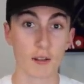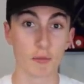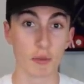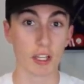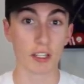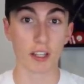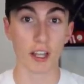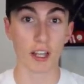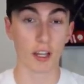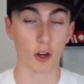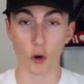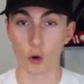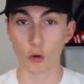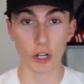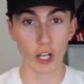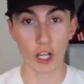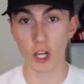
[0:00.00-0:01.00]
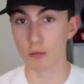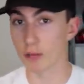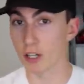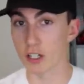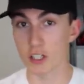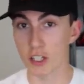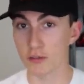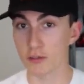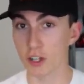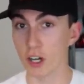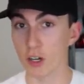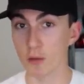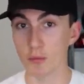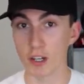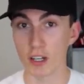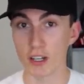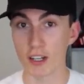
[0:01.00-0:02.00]
being like, oh damn, nice shift
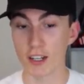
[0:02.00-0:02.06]
knob.